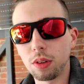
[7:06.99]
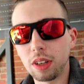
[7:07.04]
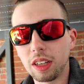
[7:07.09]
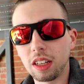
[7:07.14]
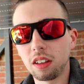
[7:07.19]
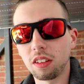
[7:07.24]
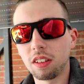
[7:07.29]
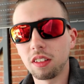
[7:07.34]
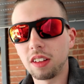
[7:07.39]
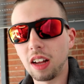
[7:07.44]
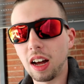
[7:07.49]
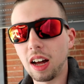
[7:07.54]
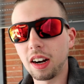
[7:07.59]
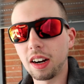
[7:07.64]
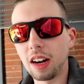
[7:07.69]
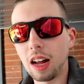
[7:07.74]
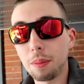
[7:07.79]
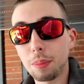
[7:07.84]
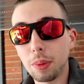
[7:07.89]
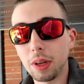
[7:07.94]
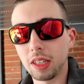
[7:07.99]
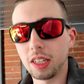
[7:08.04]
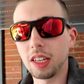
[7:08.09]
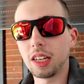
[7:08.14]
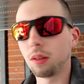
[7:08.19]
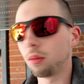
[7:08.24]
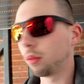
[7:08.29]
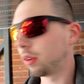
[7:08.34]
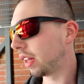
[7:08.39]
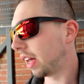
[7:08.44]
we can start it up
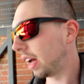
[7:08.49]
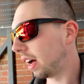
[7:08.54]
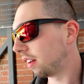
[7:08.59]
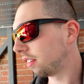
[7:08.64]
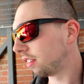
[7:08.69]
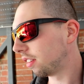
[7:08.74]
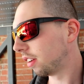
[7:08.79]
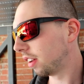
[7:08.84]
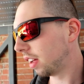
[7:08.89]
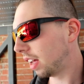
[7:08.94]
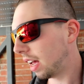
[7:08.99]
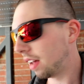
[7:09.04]
again without